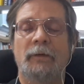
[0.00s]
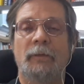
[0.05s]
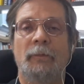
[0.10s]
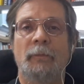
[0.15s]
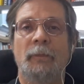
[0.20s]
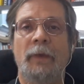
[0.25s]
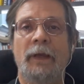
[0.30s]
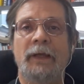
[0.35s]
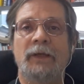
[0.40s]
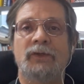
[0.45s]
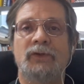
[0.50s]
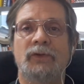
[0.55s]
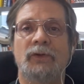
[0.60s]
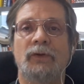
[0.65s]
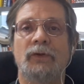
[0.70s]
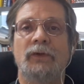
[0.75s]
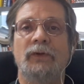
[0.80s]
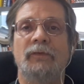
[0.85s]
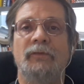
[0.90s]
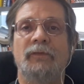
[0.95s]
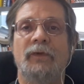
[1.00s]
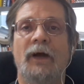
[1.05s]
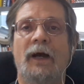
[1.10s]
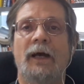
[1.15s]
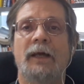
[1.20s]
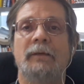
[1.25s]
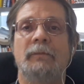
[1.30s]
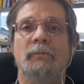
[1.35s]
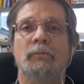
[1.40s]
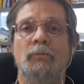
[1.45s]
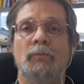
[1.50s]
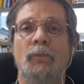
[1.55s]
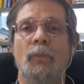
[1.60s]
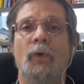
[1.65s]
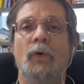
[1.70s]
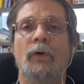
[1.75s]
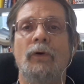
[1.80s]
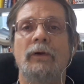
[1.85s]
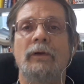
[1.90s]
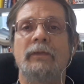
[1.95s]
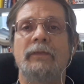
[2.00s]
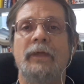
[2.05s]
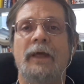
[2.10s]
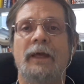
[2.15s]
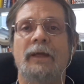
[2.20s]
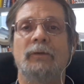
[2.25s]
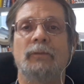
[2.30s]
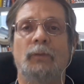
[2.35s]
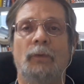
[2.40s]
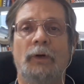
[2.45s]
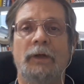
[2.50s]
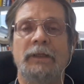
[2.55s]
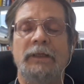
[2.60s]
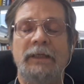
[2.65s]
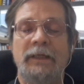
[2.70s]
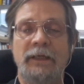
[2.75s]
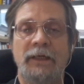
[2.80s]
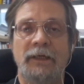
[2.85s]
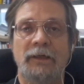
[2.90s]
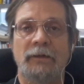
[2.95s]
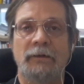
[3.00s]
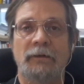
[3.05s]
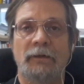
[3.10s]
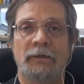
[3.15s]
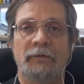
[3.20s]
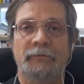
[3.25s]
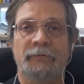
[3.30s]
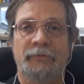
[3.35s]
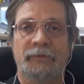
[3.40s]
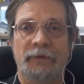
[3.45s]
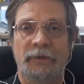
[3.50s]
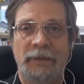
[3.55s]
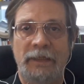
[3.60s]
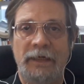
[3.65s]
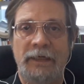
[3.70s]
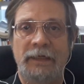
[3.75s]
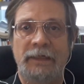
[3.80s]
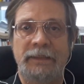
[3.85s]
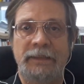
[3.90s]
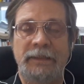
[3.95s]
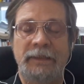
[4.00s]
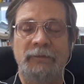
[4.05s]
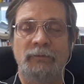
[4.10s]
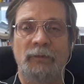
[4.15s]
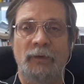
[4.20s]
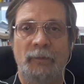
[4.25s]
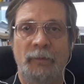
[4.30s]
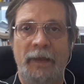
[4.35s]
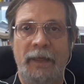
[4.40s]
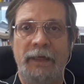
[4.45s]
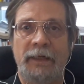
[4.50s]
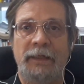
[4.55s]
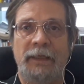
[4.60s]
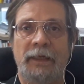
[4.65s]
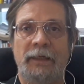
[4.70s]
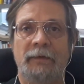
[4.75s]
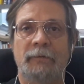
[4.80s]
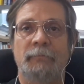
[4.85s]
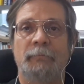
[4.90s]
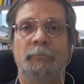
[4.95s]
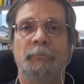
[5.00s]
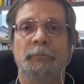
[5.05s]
make sure you've got more than 1 year of validity remaining.